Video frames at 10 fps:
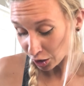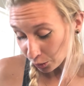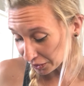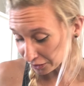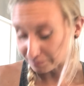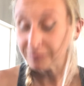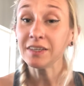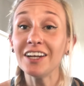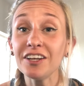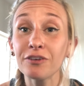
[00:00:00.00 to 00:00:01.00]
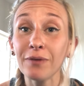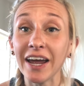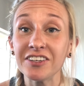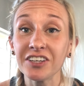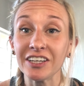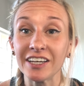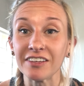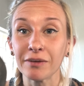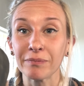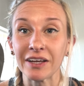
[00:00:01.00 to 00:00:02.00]
Well, it is great until you get
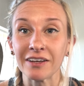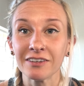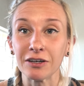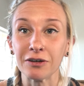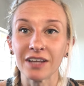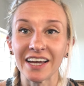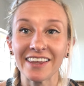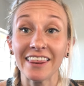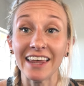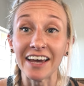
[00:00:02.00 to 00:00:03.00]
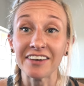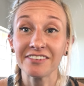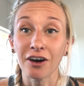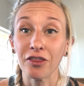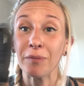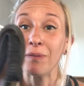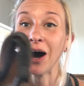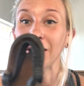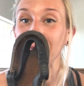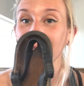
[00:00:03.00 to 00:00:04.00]
something, like this on the
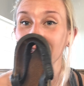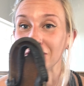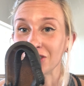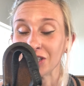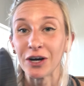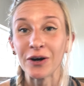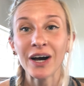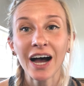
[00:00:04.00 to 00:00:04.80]
bottom of your shoe.